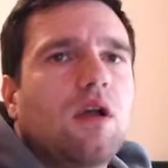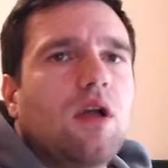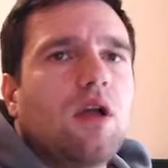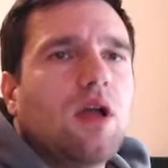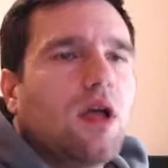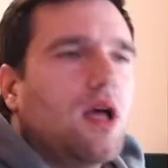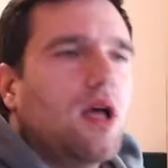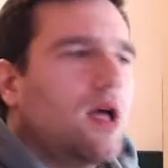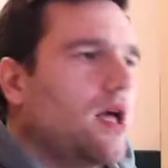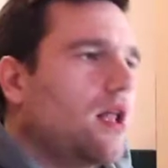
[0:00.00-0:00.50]

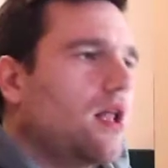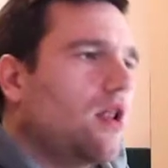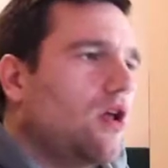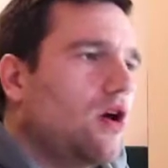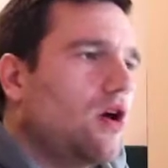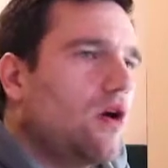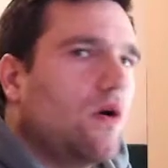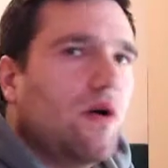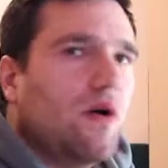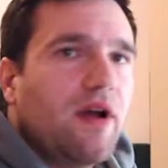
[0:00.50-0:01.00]

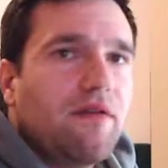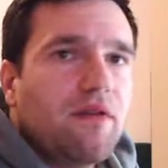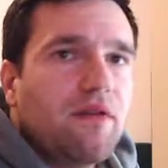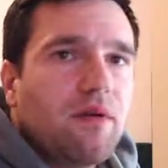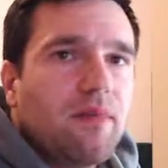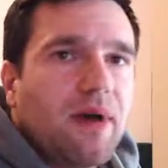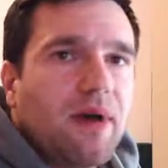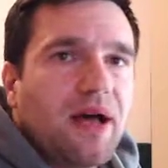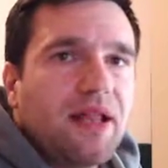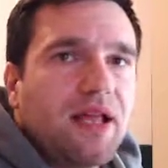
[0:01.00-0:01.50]
Hello
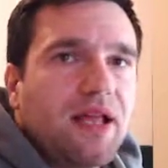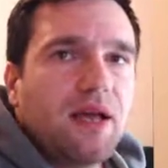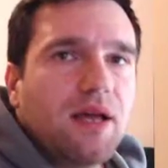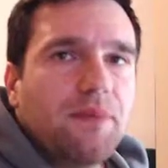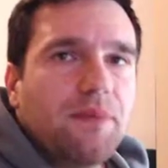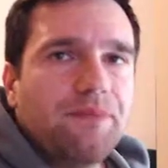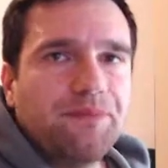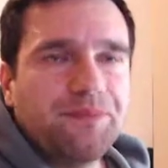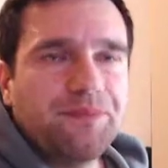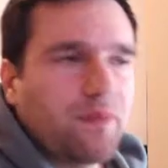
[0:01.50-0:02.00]
everybody.
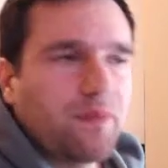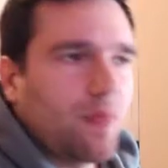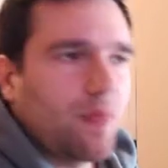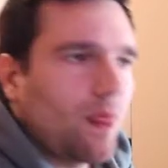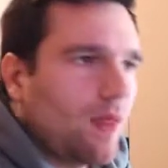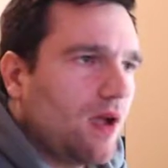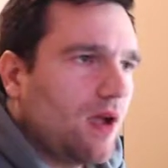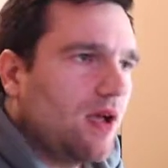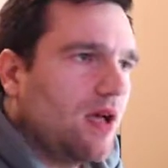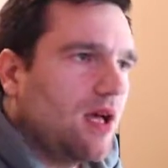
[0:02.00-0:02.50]

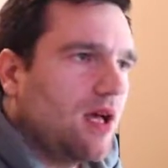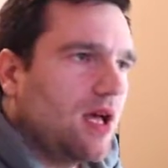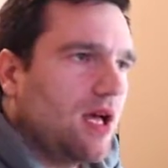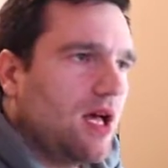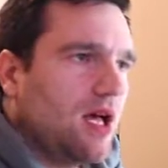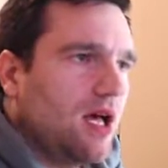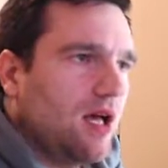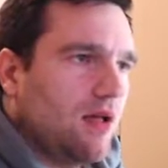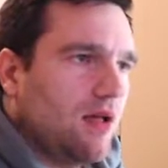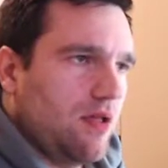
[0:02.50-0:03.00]

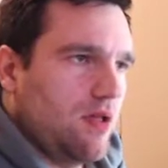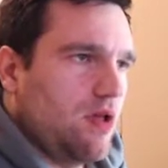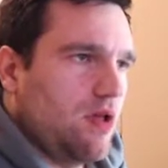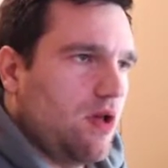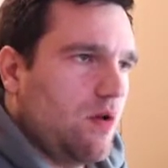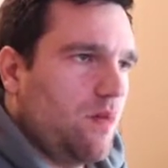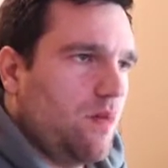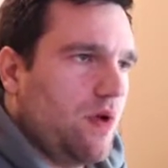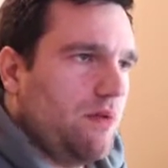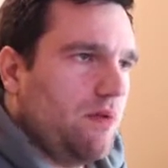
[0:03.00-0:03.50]

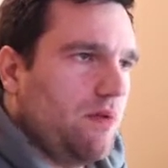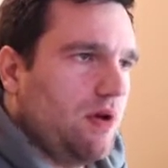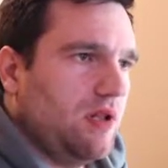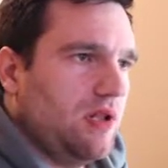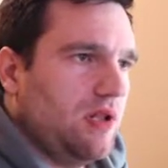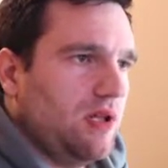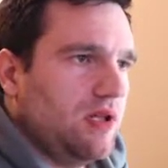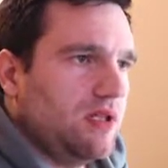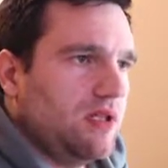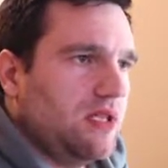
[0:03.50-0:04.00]
We
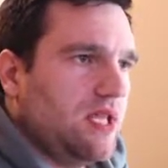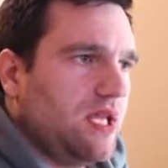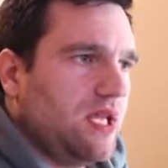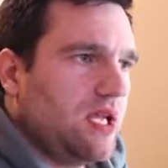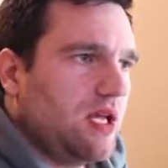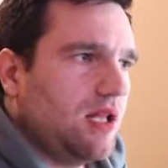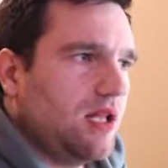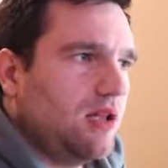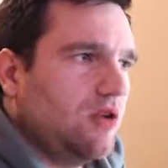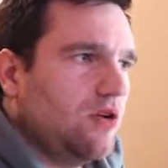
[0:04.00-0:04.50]
will take
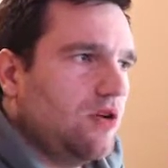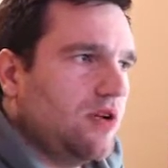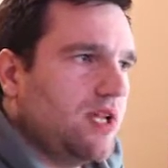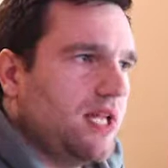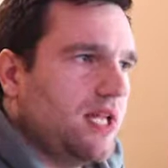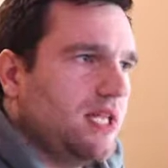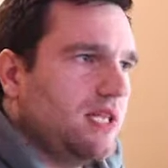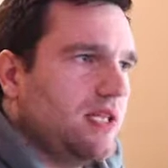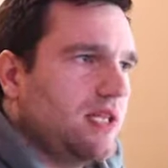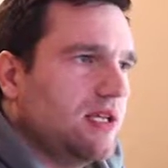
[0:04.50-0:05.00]
a look
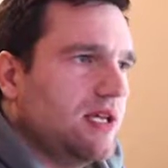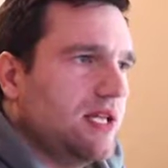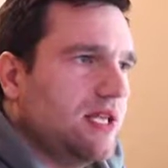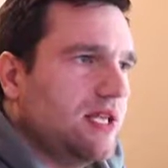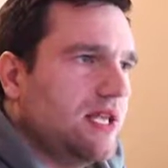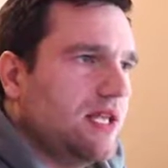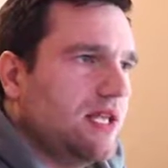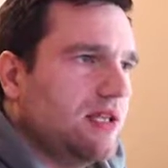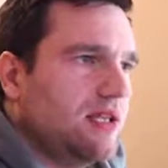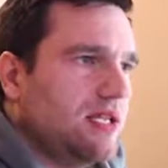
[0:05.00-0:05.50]
at
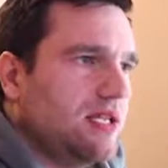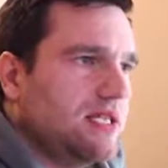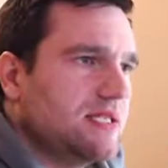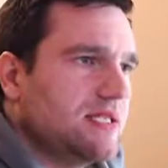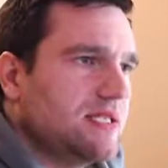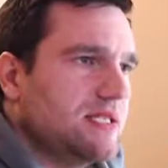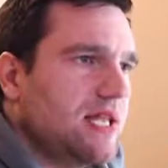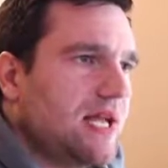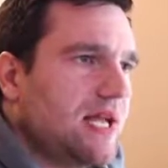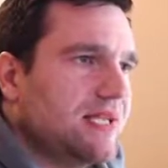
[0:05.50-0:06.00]
this
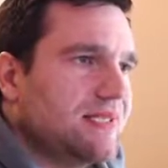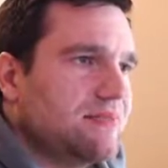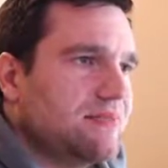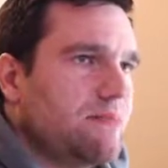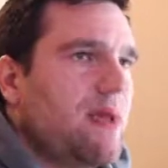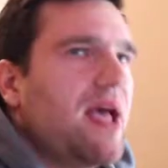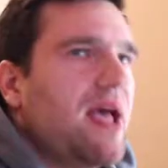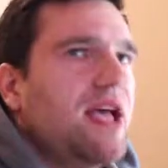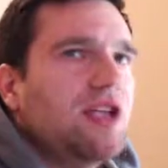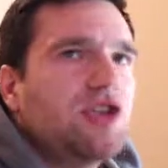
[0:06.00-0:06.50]
nice
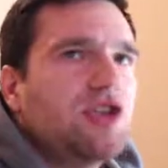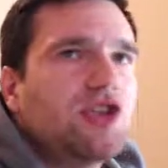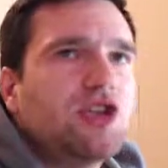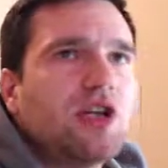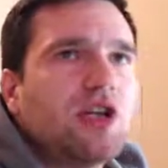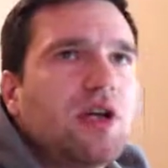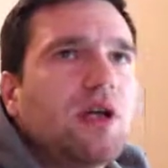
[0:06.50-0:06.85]
match.